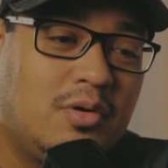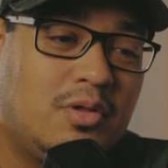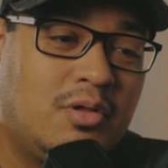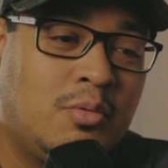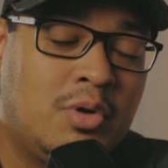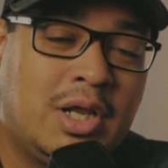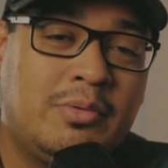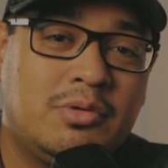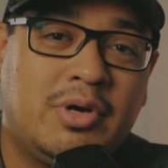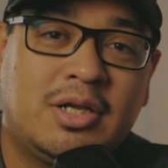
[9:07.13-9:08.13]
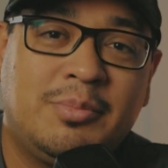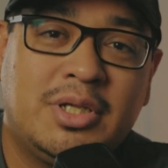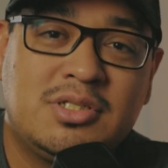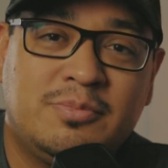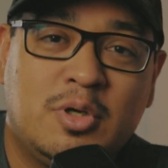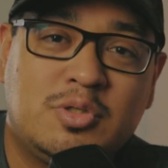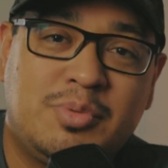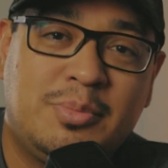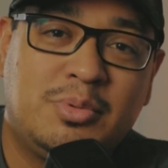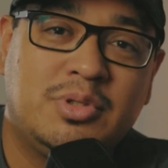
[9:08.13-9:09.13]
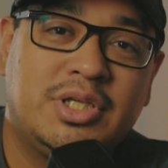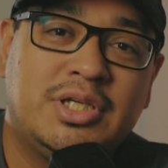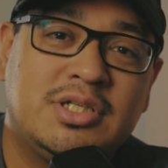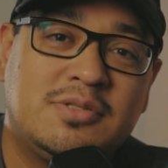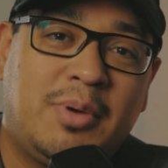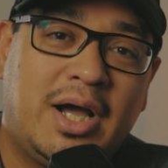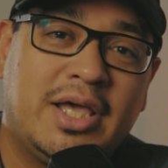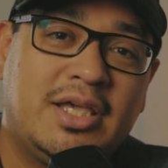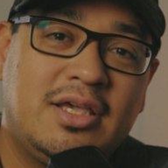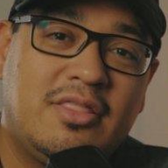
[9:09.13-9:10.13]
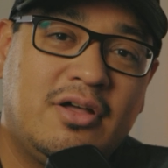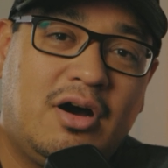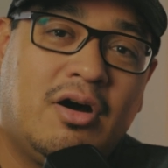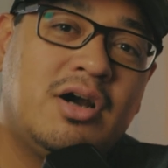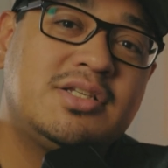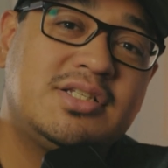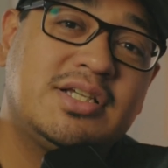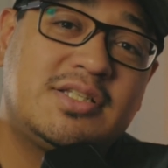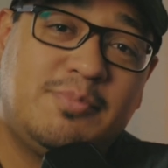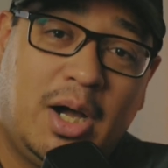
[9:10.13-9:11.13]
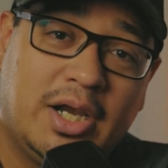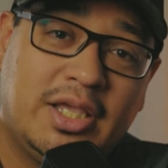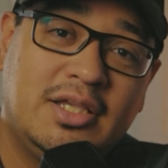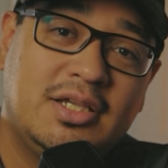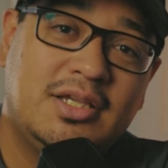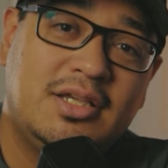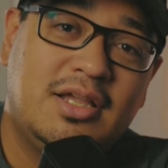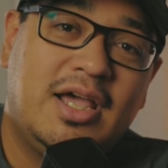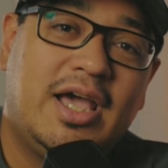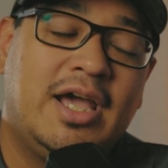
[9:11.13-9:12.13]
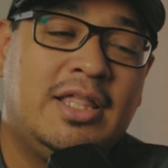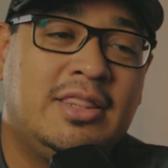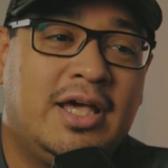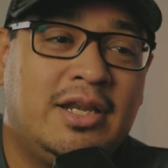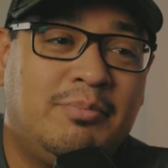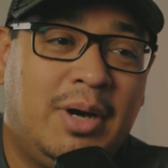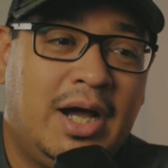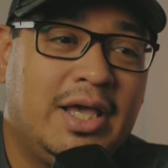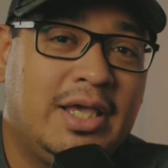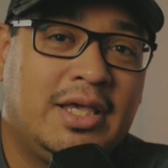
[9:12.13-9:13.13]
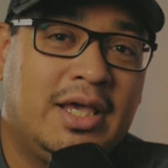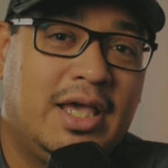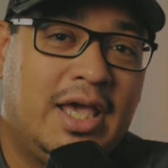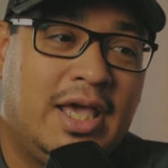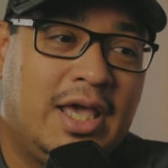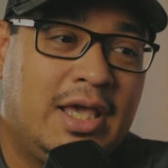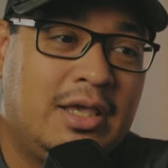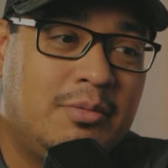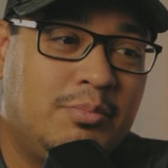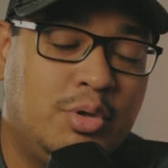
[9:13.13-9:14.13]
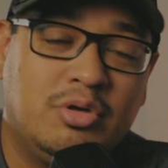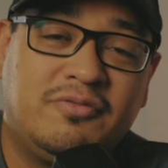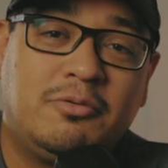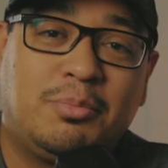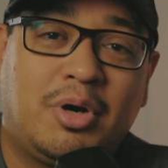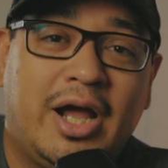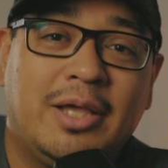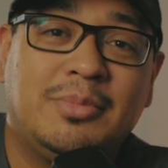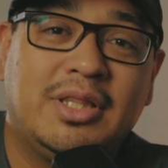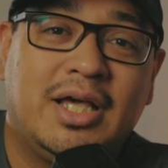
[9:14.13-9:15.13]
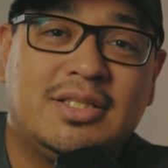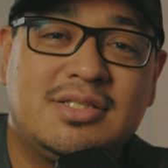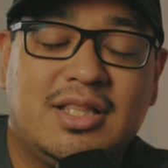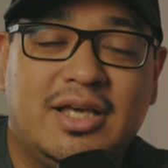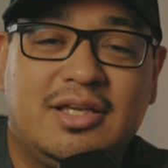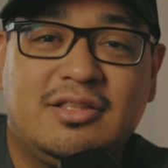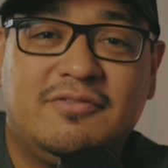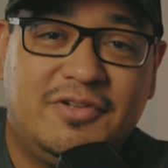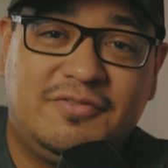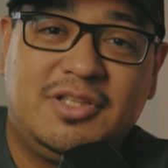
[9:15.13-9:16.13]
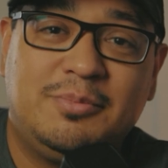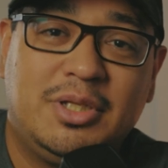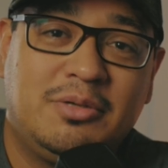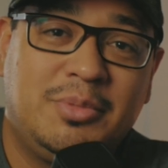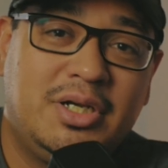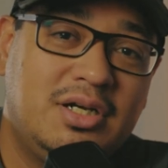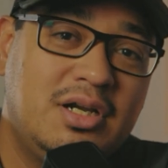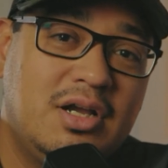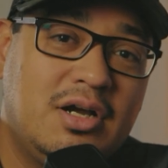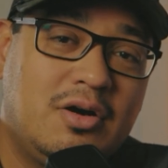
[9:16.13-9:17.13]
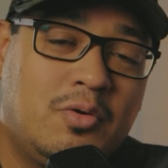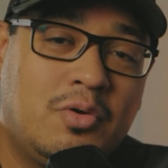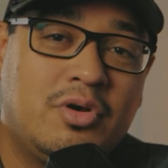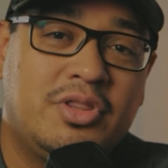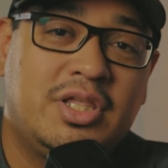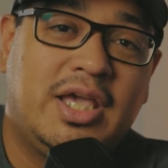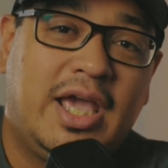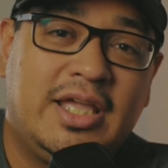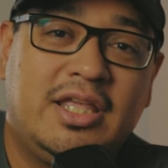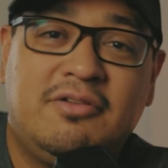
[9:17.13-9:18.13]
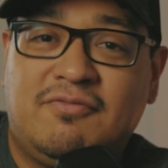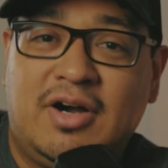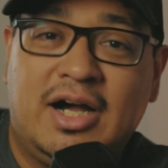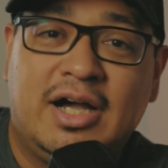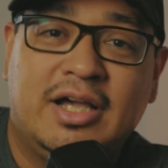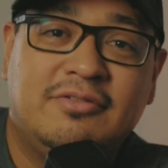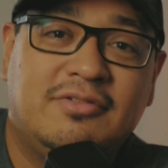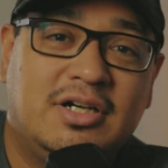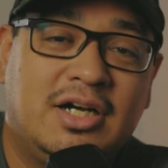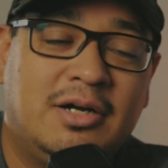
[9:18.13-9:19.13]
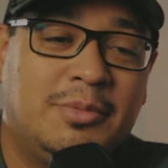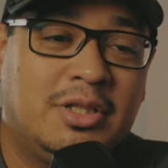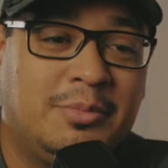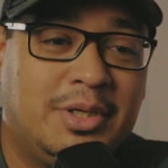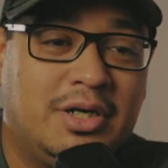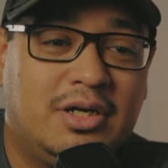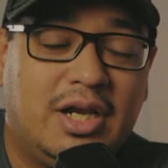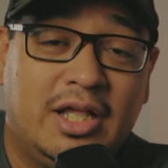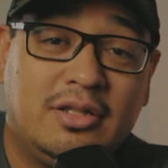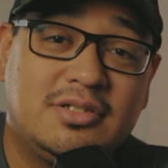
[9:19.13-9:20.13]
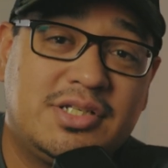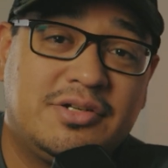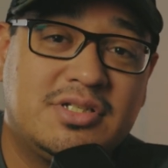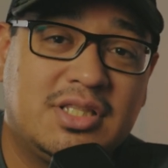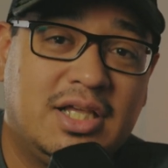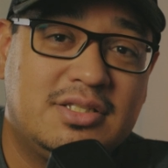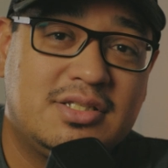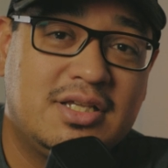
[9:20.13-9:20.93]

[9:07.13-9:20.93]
what I would recommend to most people is buying the R6 body and then buying a beautiful prime lens like the 50mm or the 85mm L series lens.